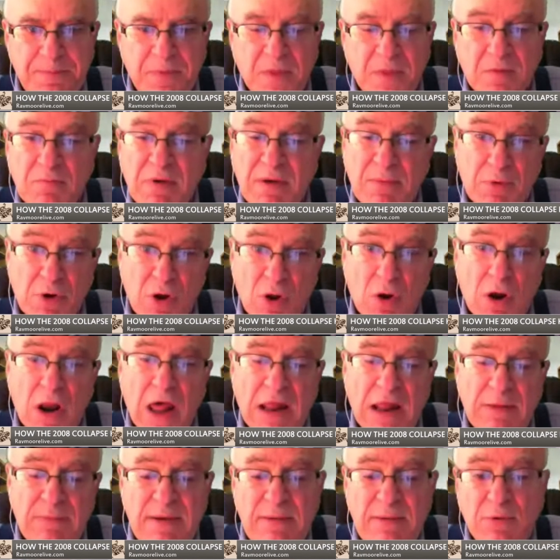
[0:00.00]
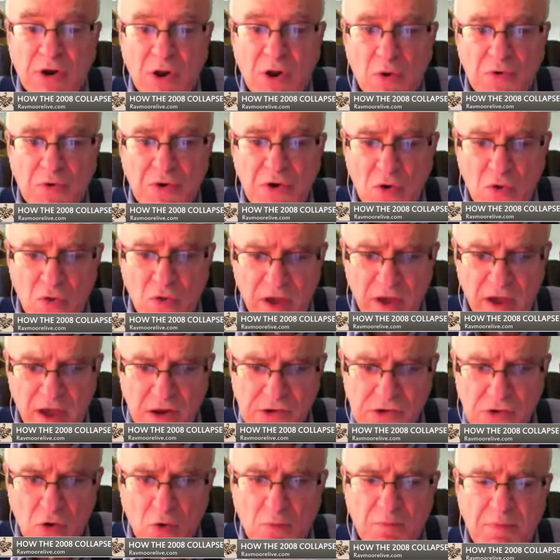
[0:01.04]
lot of people don't know that.
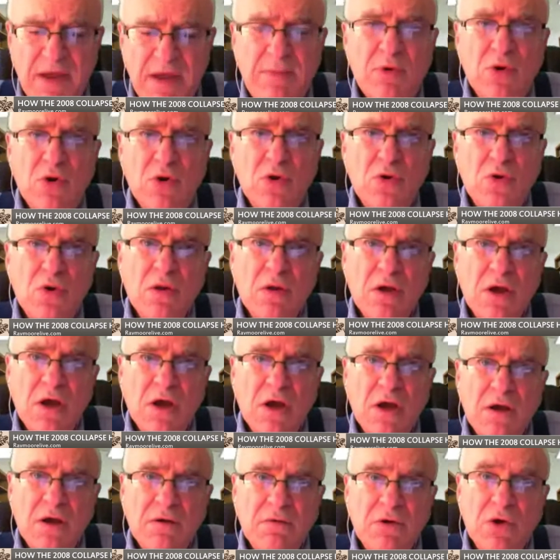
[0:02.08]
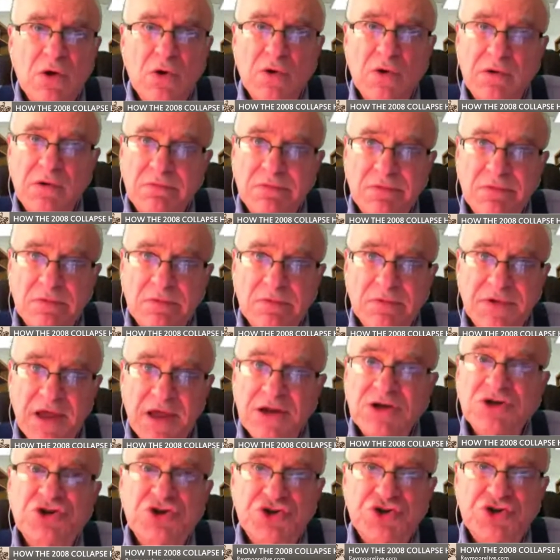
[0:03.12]
So people who
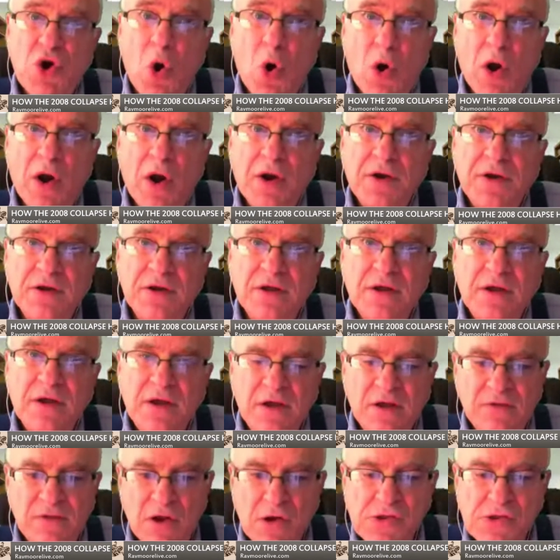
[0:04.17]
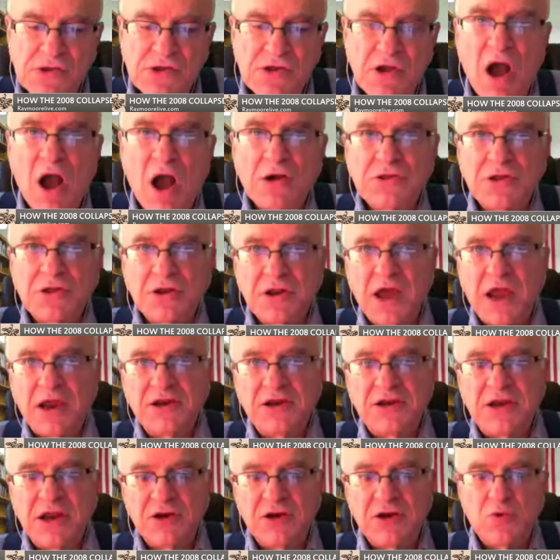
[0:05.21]
didn't short their stocks in
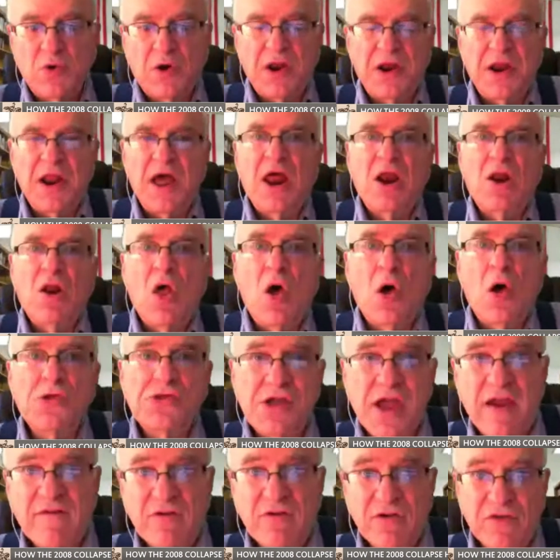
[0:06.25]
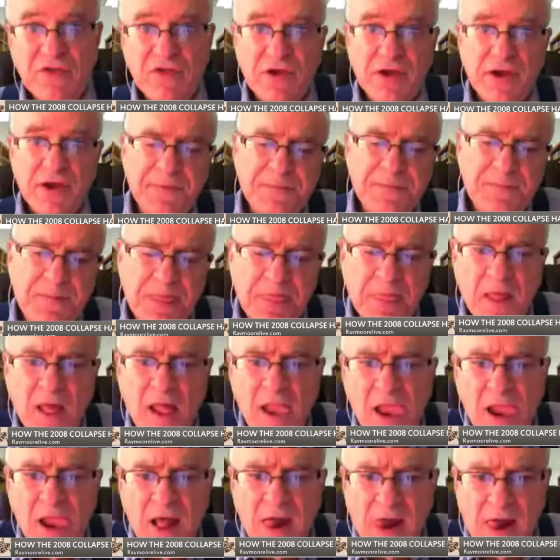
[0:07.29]
1929 lost everything.
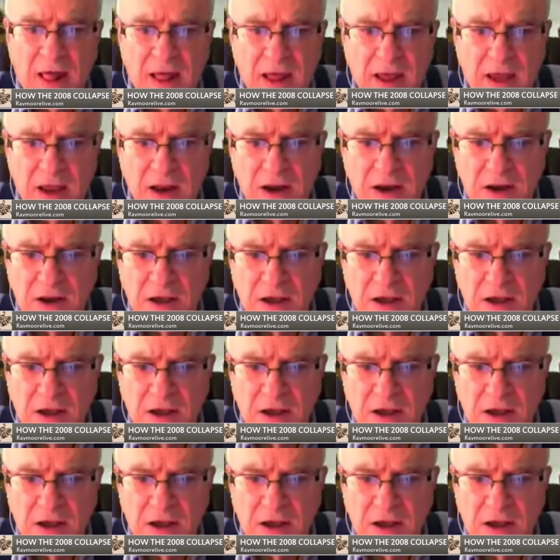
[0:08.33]
And